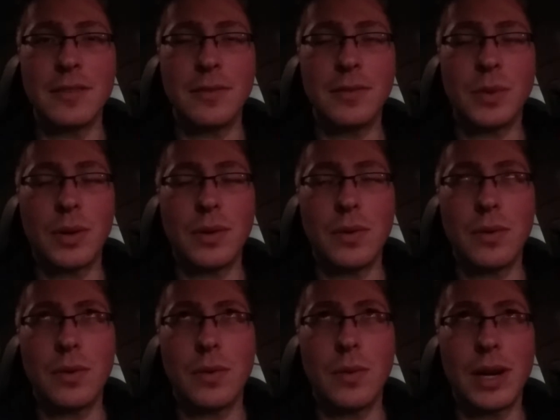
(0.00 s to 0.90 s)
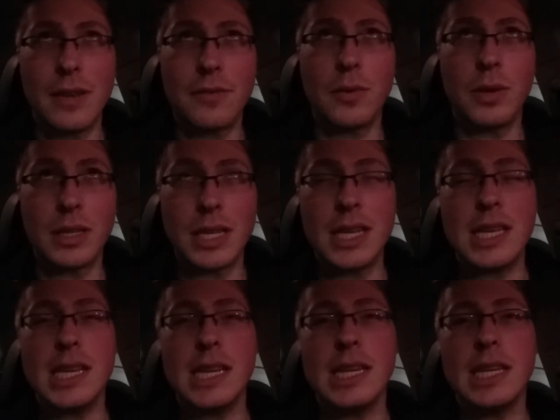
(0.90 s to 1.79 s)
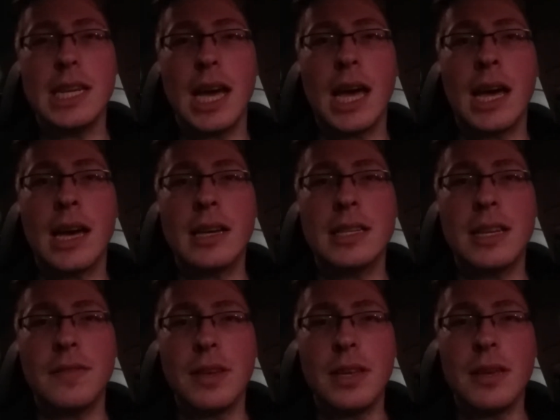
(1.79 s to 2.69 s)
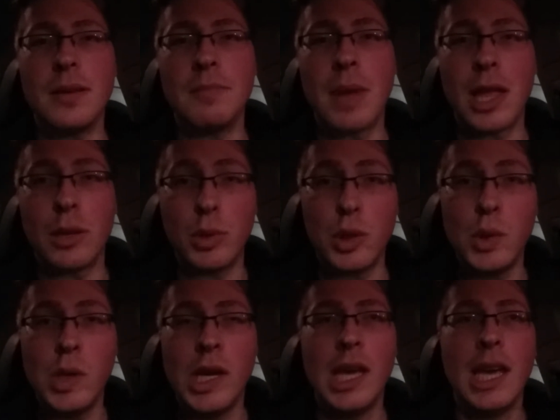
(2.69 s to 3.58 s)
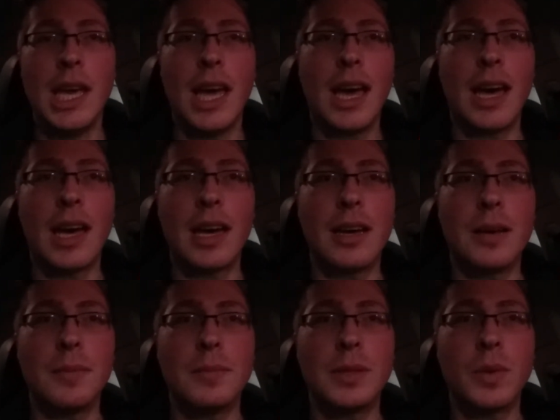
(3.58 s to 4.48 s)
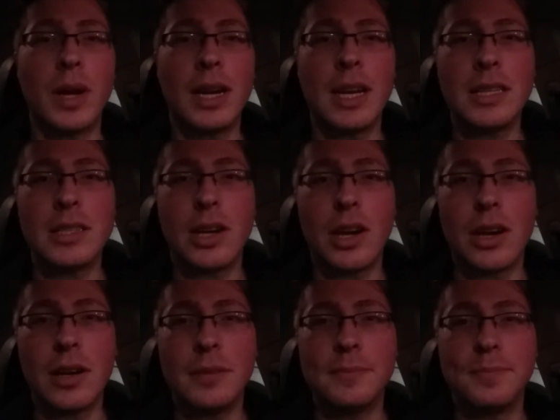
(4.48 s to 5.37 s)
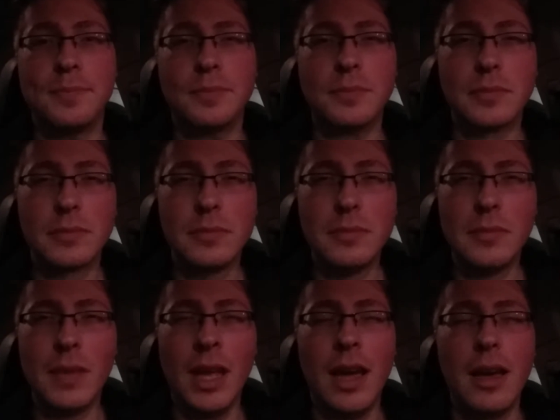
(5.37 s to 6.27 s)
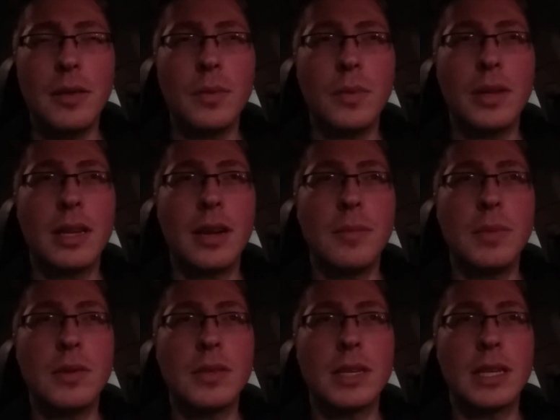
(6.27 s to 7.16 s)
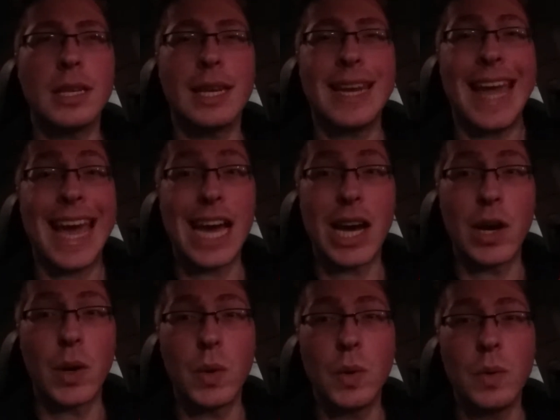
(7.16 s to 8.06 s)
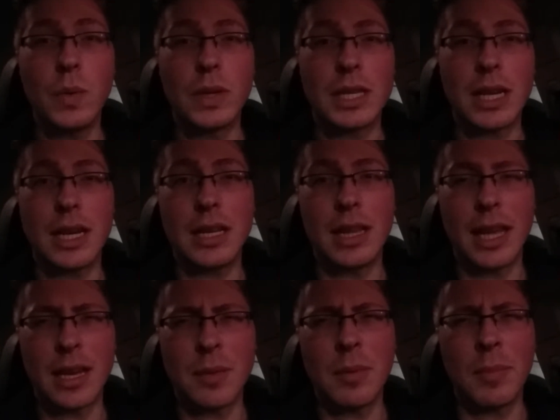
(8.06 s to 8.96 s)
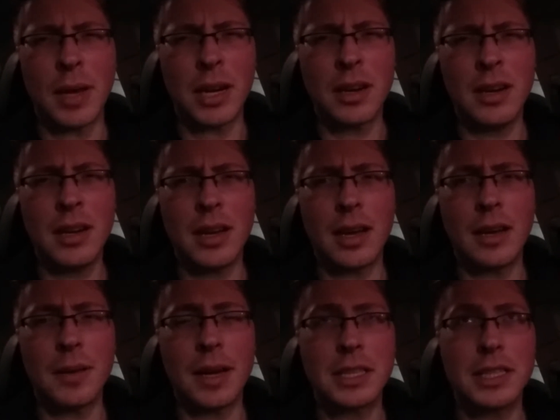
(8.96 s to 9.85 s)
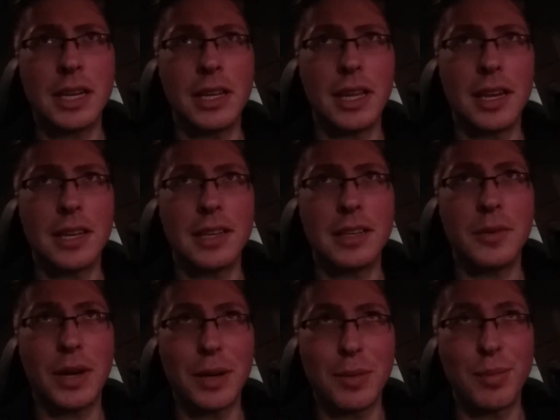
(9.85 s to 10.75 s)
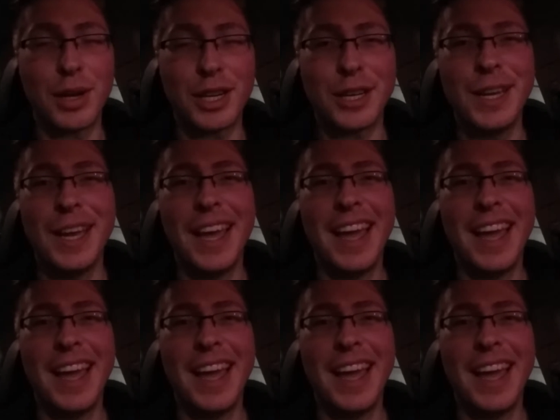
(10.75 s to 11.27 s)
2014 Chevy Malibu. It's quite a nice car. The one that I'm using now, which I like a bit better, actually I like quite a bit better,